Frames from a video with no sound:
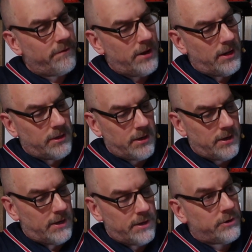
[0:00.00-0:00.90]
And
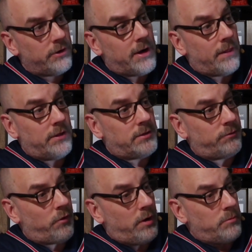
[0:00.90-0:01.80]
it turned out this
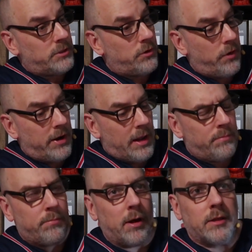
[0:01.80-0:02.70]
frame was great. I
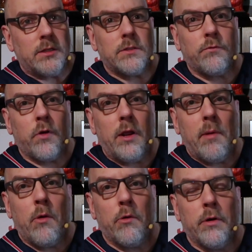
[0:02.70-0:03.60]
bought this frame.
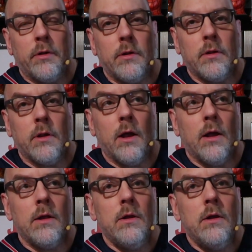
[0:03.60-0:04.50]
I ordered it
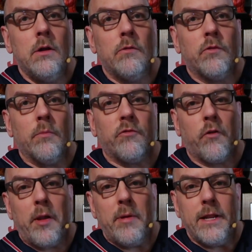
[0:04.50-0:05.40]
from
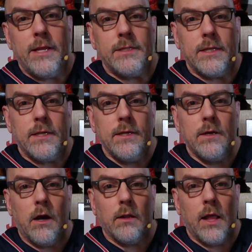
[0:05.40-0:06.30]
Frame It Easy
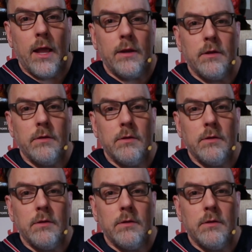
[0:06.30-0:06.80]
online.